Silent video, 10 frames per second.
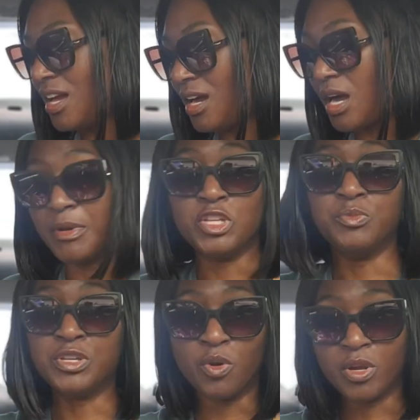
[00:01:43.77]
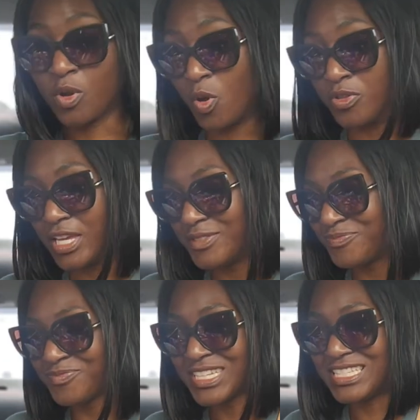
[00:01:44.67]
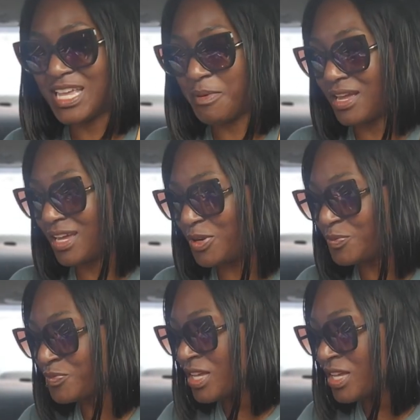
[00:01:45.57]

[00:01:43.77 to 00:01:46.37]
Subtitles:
And you'll be going all day. TMI, I know.